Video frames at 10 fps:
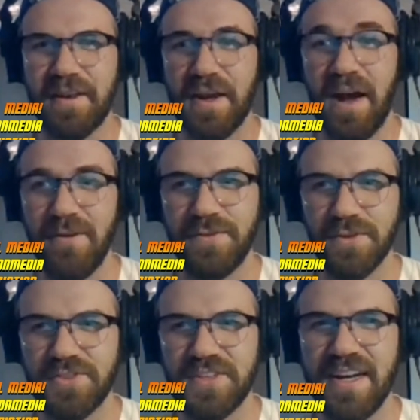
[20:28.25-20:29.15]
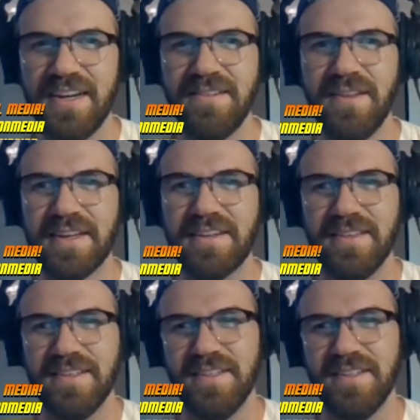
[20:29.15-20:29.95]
like I feel sad, like